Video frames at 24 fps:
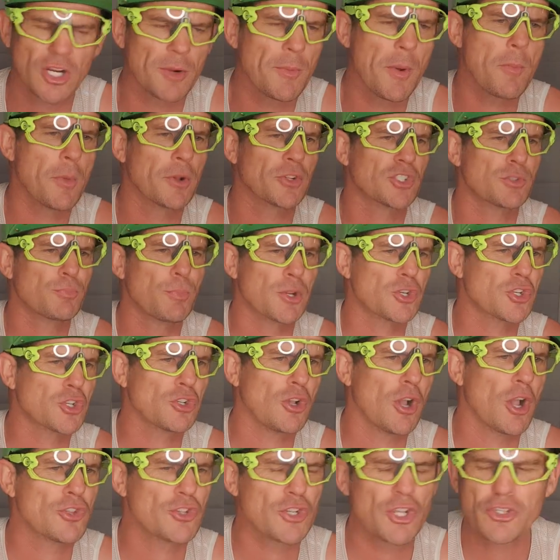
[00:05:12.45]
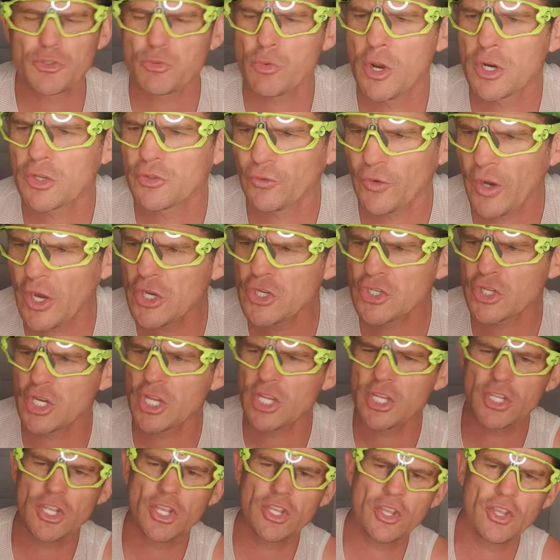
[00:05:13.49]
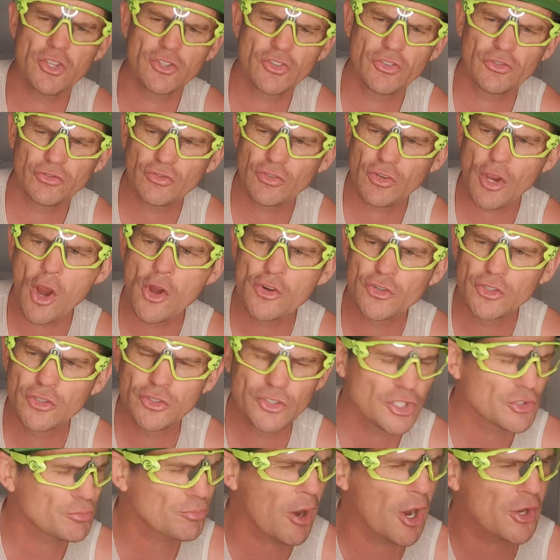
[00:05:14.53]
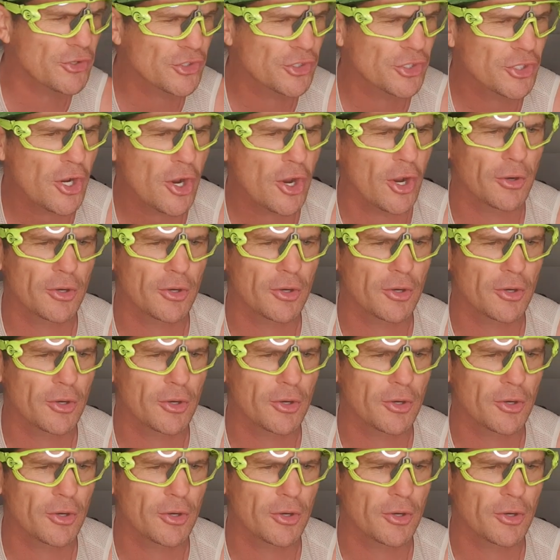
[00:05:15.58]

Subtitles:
I'm on my specialized S Works Venge, and yeah, it's the guy's good disc brakes to the guy.